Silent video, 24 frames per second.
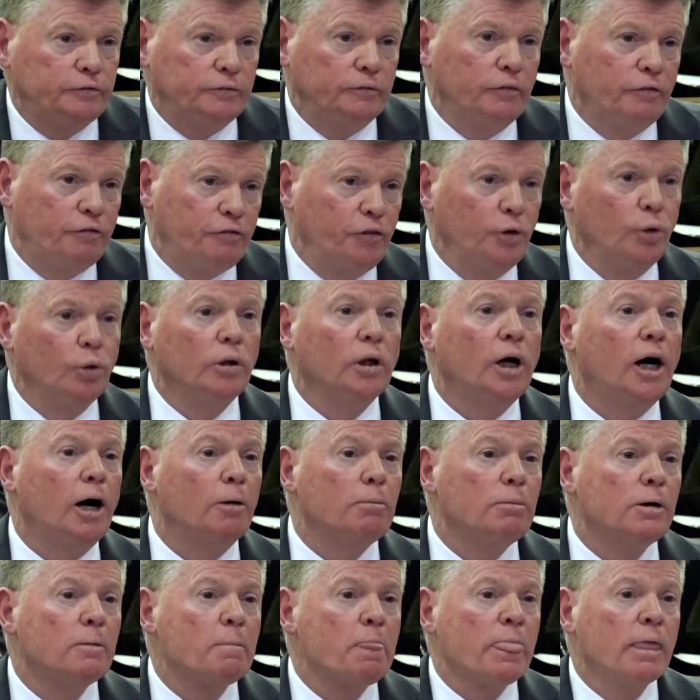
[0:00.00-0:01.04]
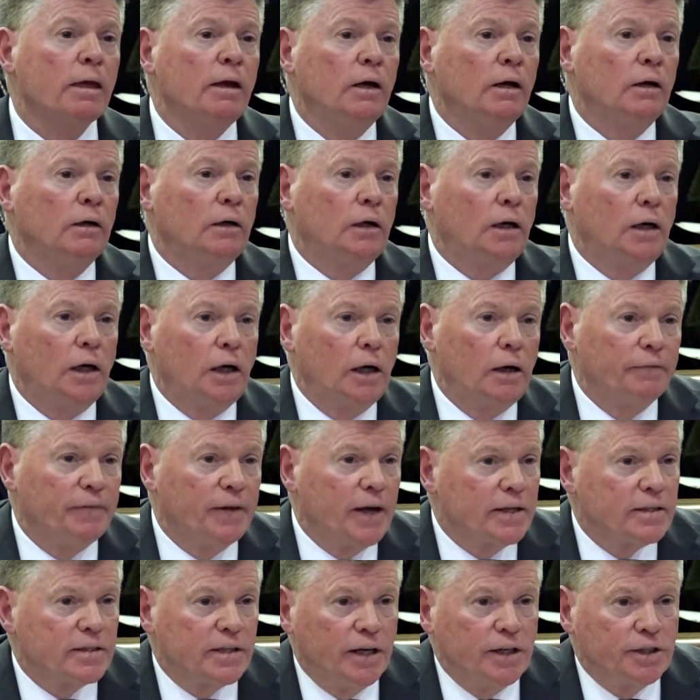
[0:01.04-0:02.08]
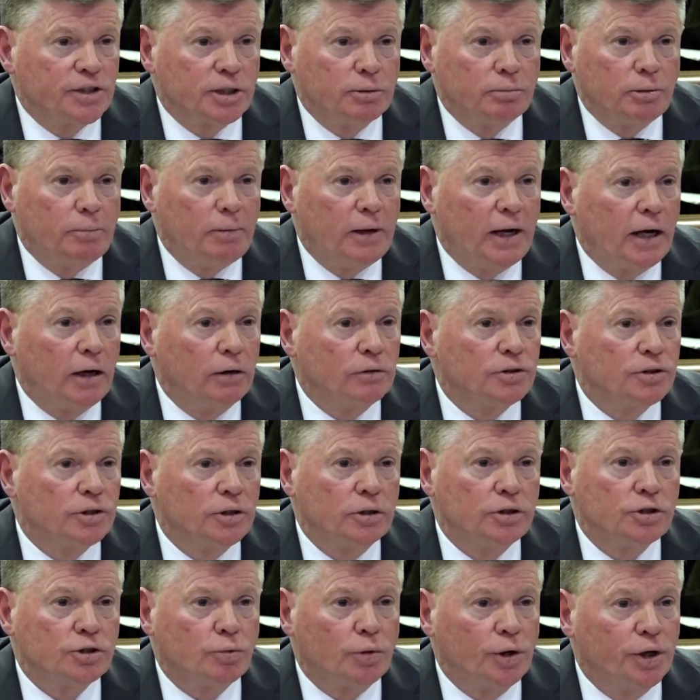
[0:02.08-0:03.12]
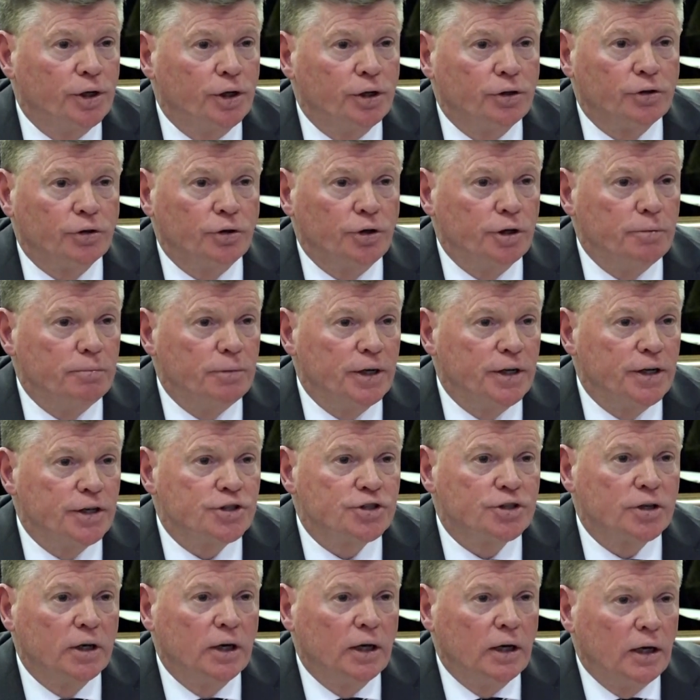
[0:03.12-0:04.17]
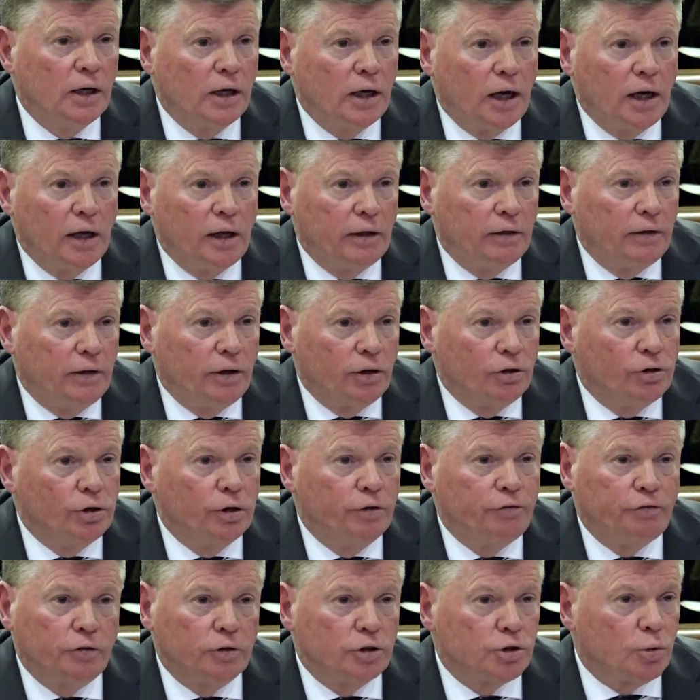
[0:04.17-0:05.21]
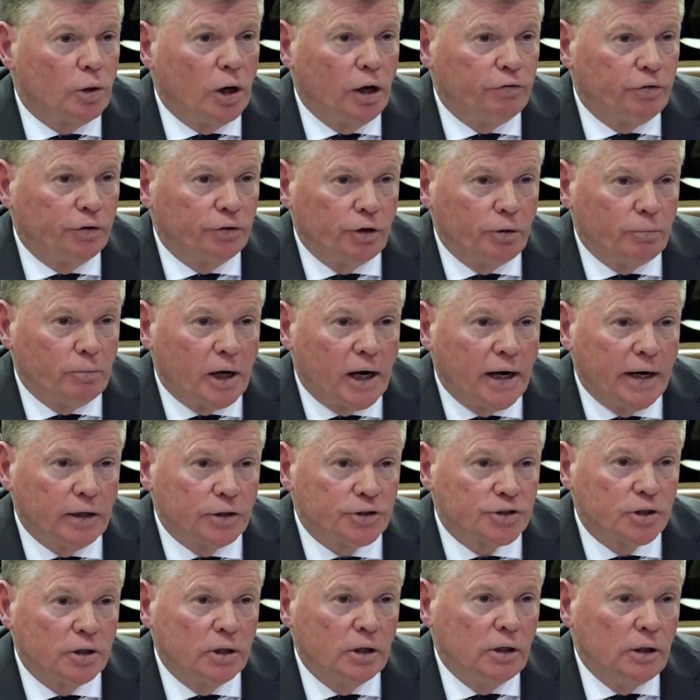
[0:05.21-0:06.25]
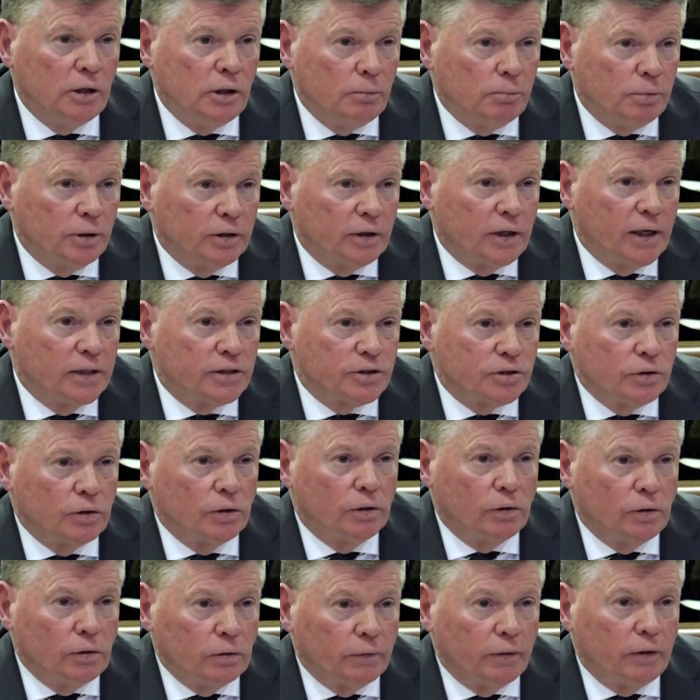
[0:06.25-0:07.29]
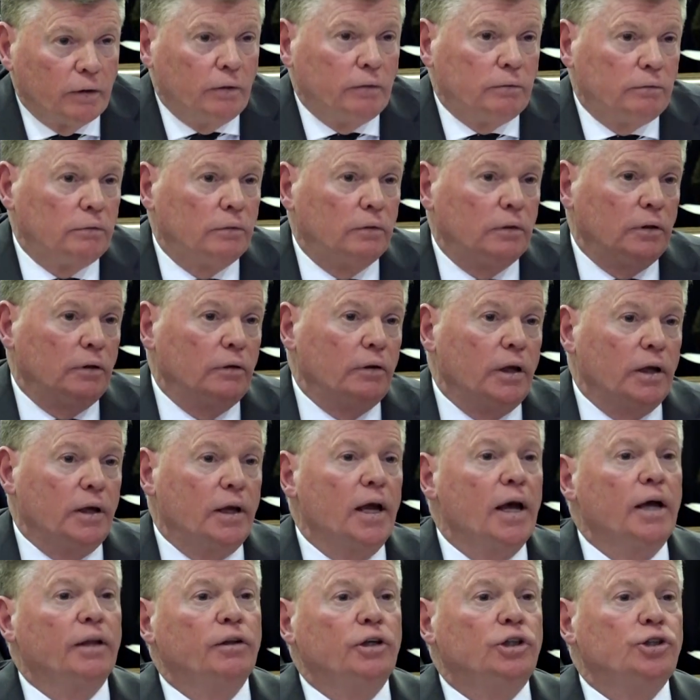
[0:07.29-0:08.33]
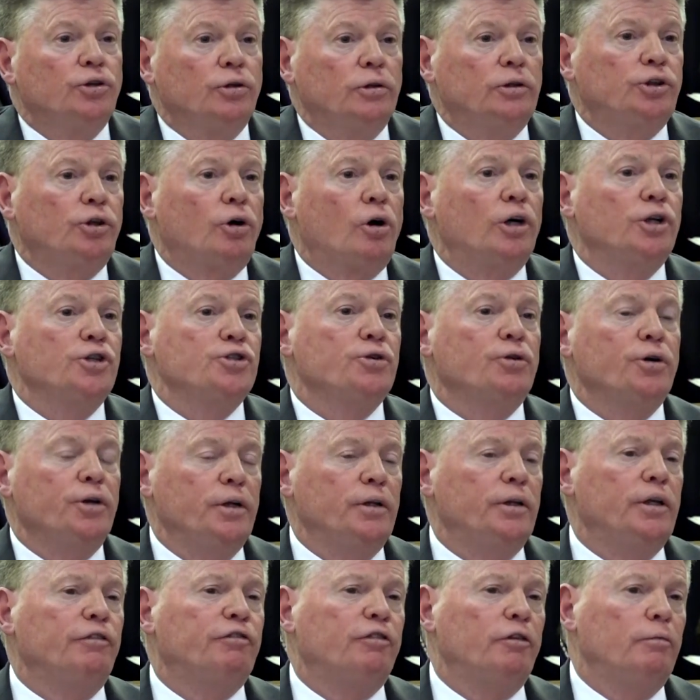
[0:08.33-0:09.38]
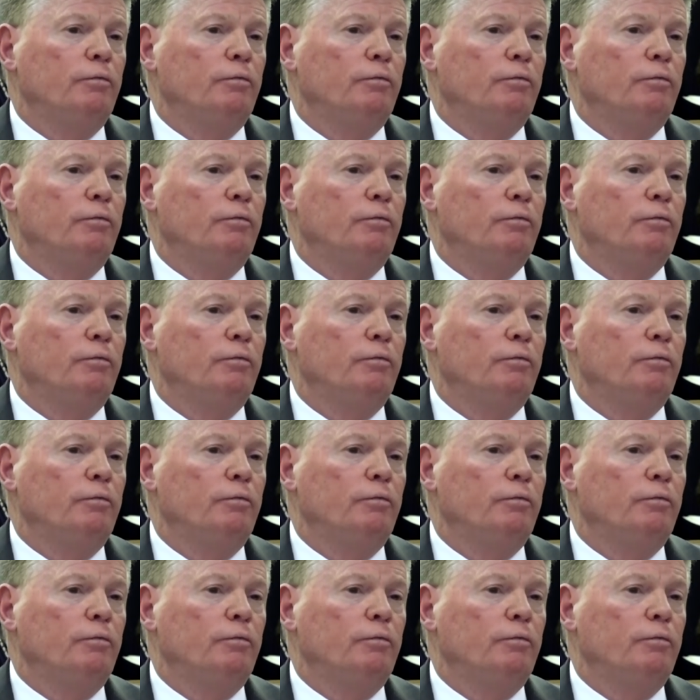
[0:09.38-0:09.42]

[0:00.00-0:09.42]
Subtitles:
fuel up, that takes them about 20 to 30 minutes, and they're good for 1,200 miles. But that's again, the chargers are going to differ.